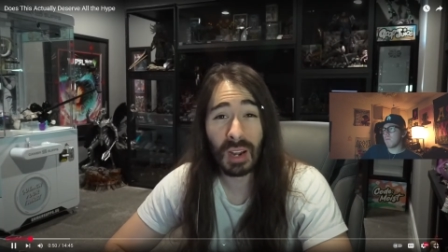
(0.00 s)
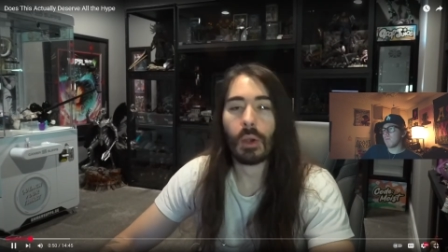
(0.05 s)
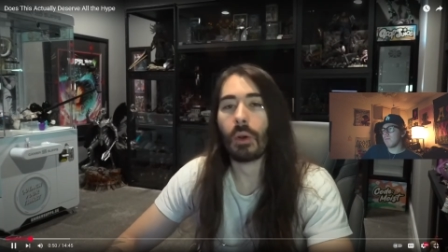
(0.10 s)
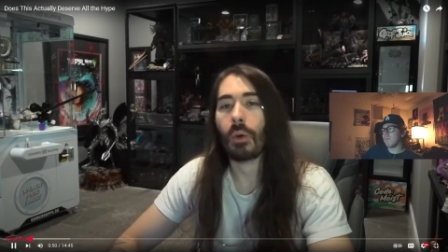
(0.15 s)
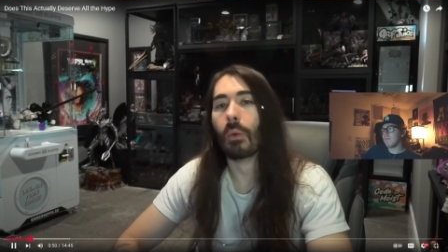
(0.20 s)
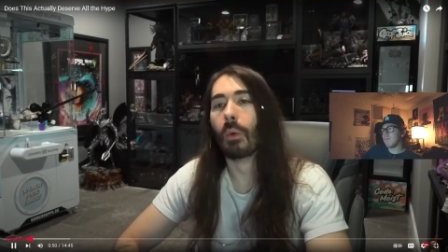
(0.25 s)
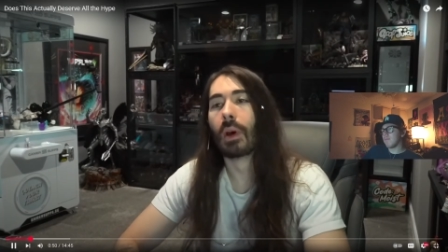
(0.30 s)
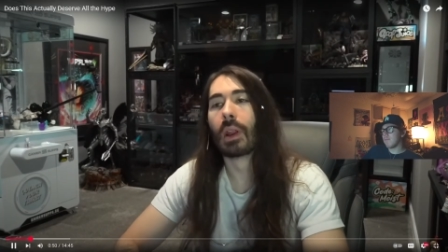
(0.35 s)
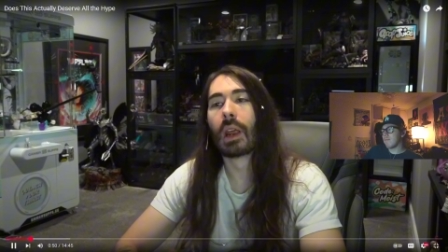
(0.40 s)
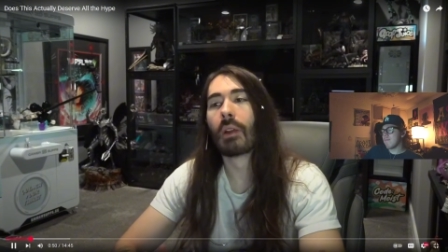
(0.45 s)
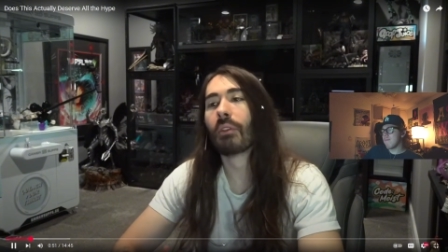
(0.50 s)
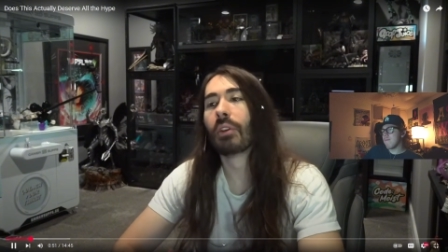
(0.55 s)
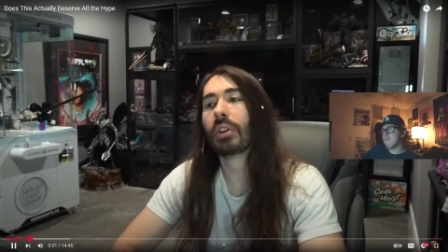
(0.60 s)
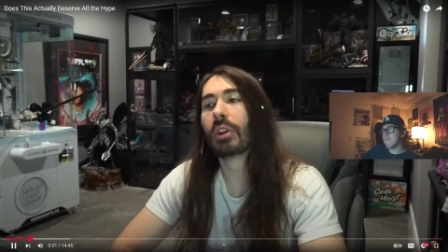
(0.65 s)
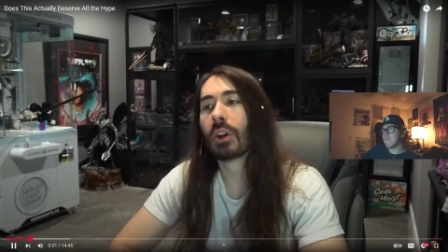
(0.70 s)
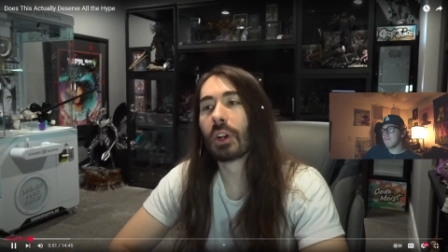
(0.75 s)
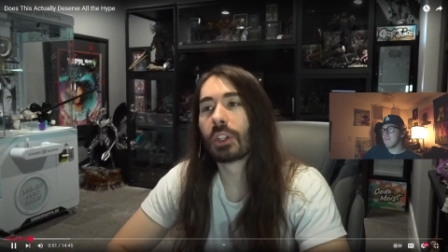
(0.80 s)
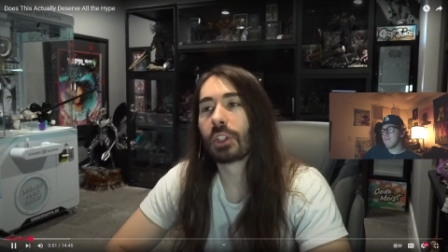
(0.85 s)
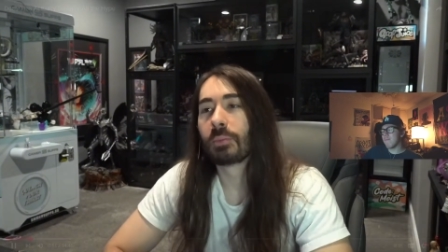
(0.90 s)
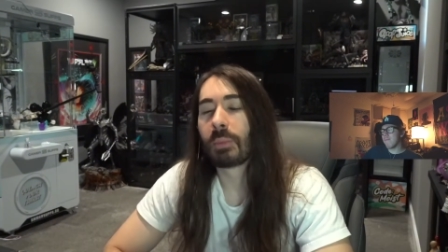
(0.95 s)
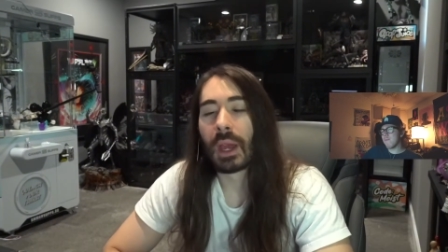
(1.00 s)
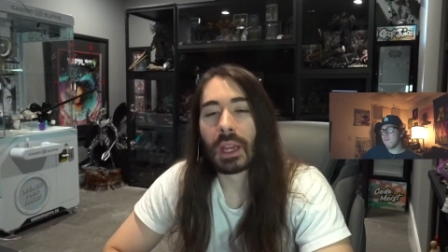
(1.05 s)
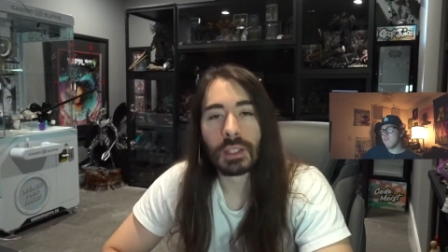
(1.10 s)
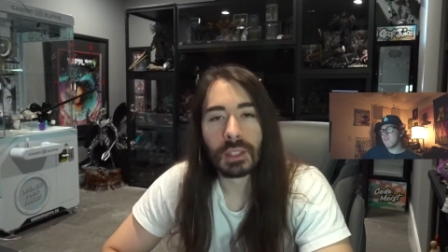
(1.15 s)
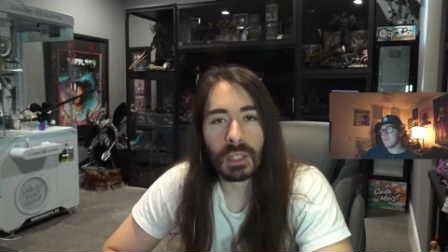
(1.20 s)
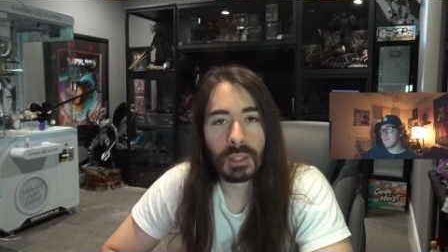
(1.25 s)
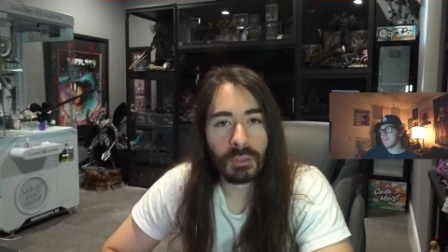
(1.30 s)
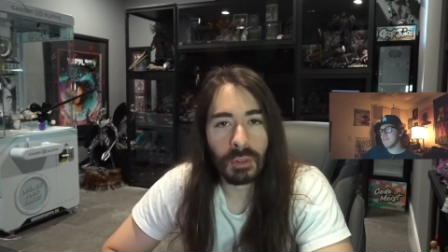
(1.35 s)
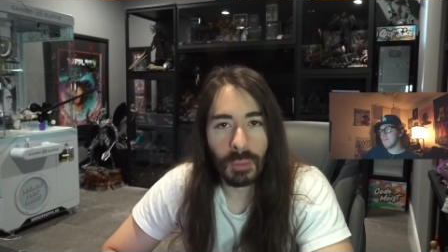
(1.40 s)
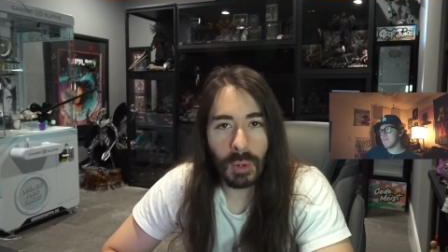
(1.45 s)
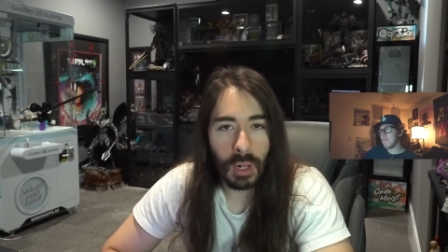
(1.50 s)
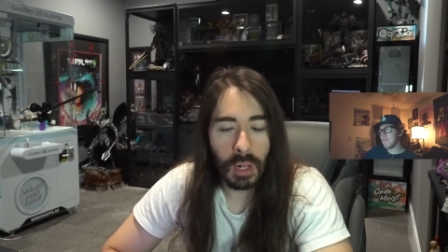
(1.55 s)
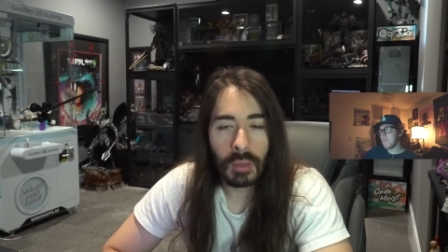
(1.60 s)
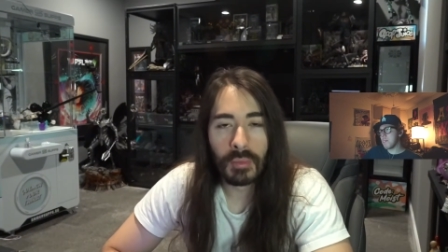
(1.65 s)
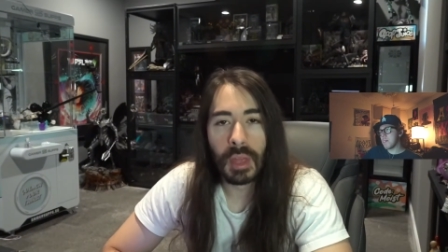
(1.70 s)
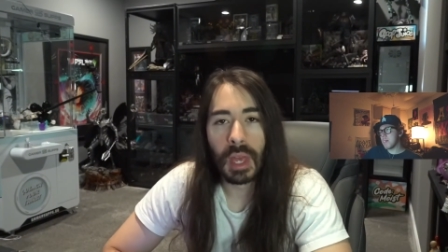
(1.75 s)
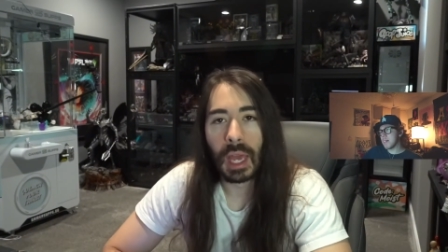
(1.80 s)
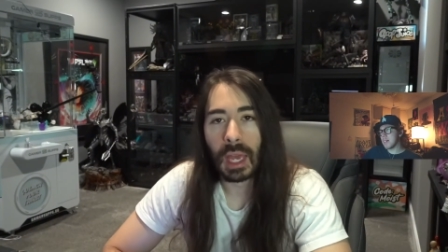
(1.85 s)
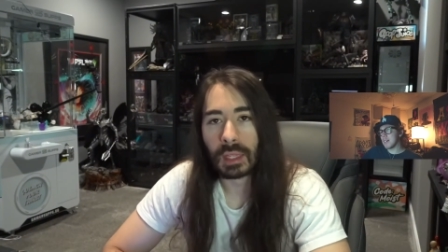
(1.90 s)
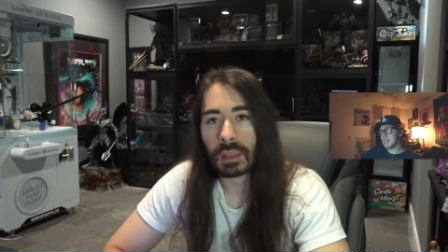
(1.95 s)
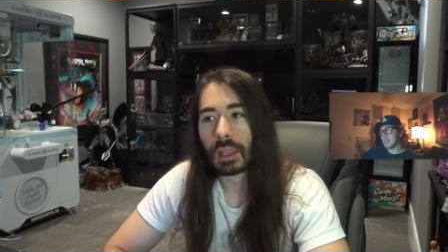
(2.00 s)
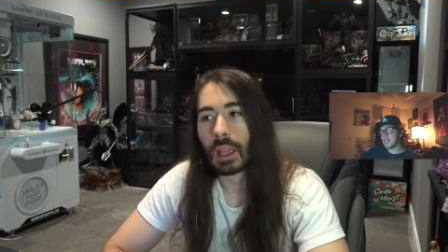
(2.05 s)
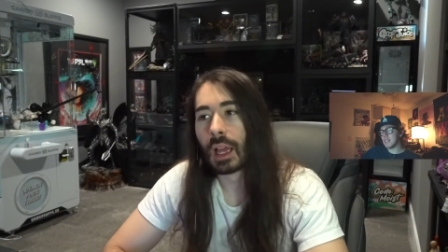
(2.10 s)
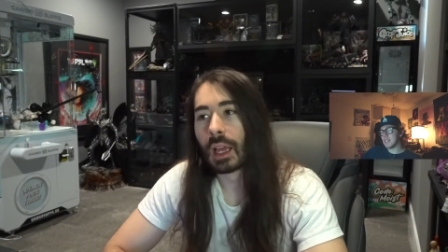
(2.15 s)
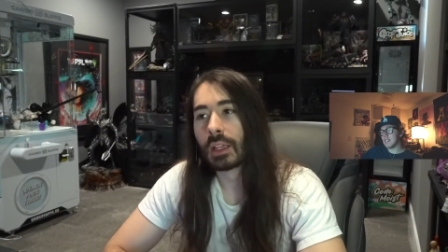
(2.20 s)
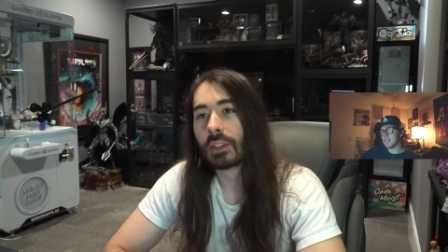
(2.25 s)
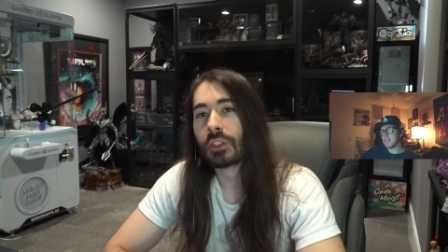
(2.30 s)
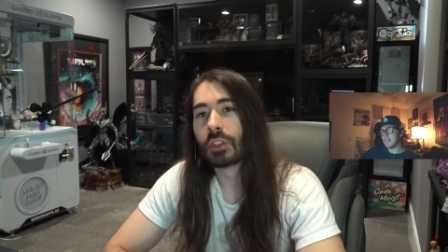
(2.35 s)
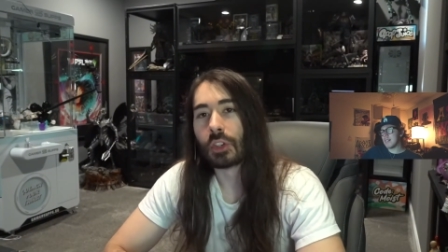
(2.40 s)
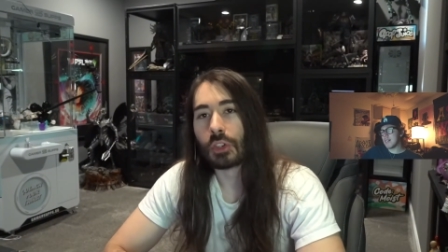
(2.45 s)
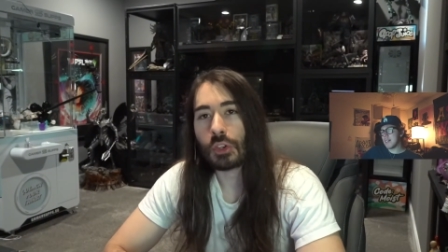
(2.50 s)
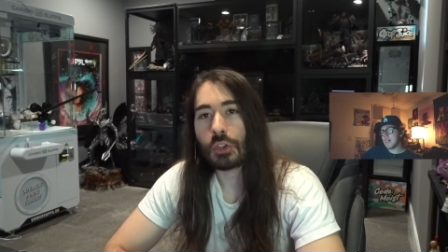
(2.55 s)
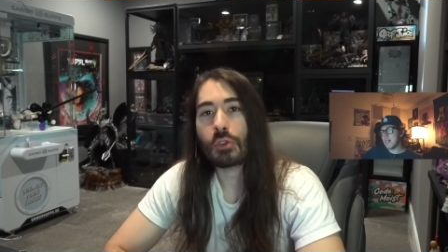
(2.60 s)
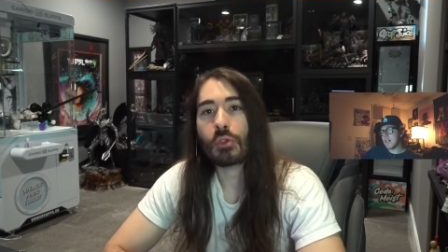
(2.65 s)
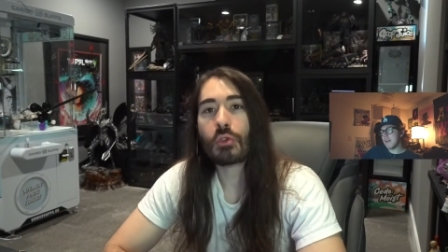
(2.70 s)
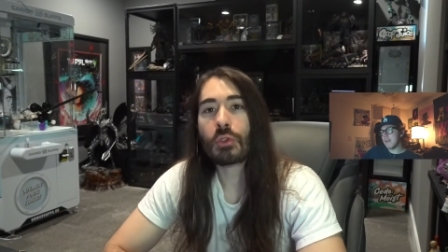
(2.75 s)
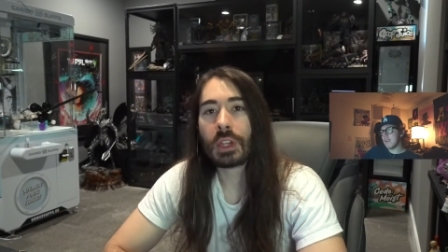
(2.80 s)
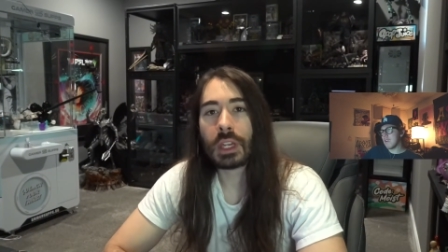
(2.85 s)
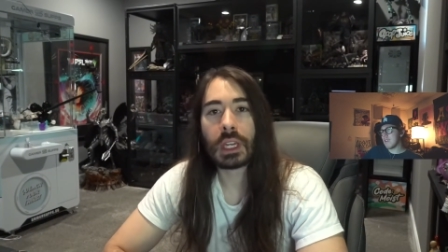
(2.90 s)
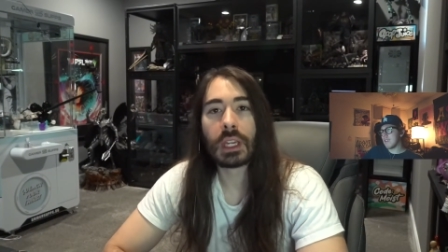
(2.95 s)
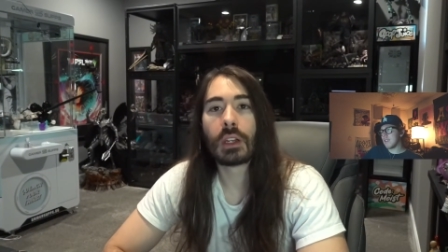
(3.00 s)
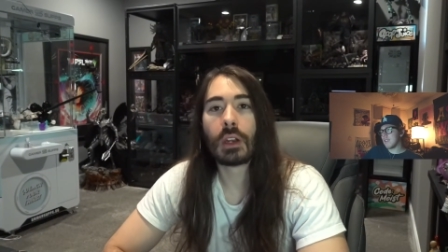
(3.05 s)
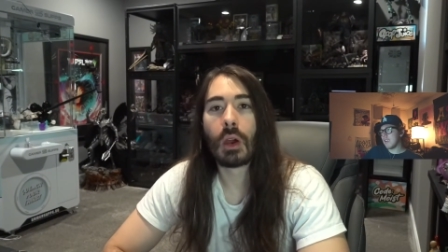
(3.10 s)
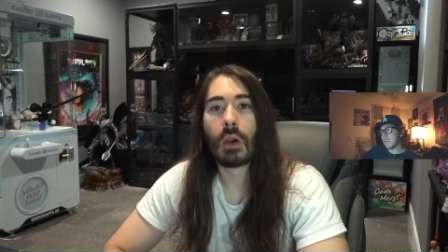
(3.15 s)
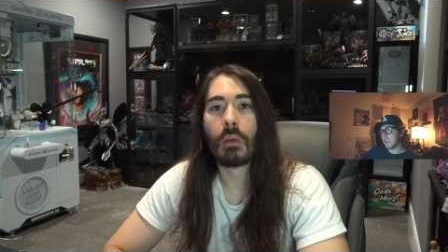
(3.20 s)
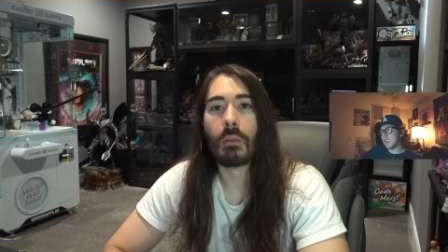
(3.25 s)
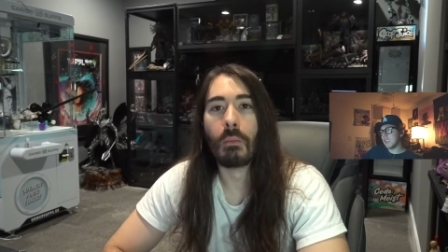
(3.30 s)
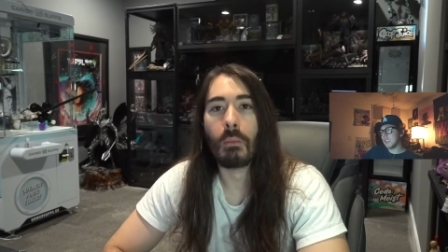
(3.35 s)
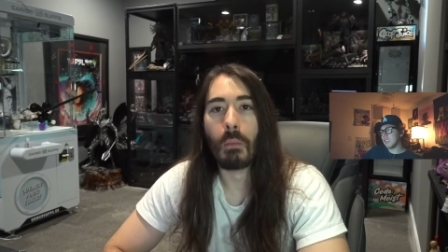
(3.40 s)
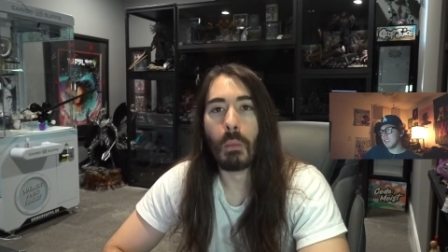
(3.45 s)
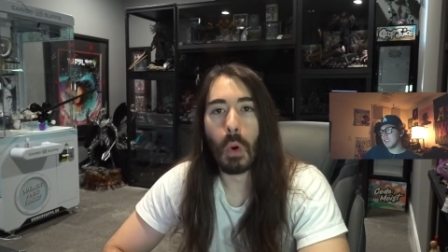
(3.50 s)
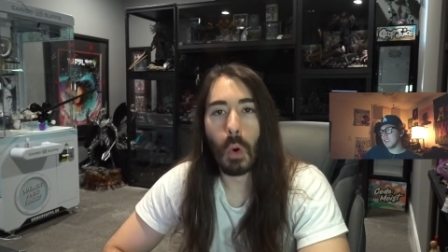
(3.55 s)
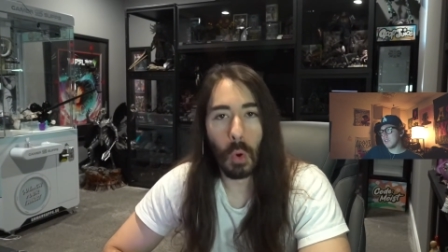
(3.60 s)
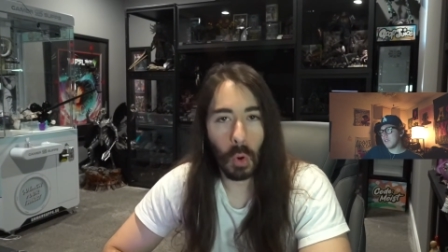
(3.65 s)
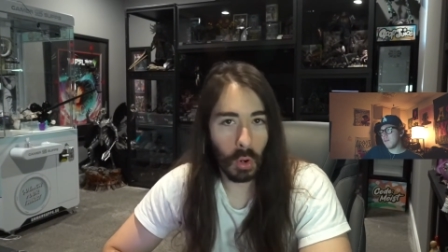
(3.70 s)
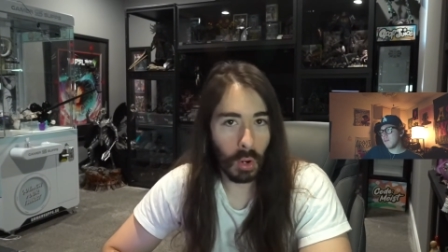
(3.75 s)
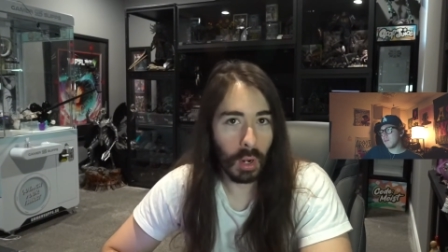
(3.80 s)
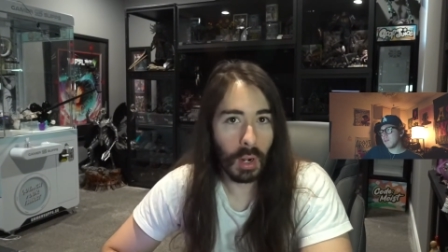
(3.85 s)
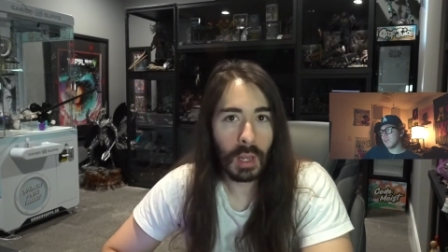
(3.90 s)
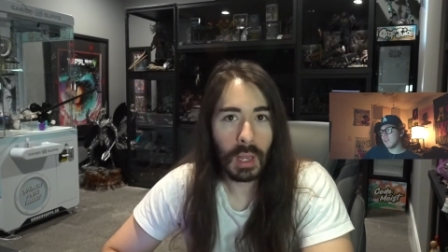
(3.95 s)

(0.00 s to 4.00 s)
Whatever you're expecting from all of the headlines, you get more.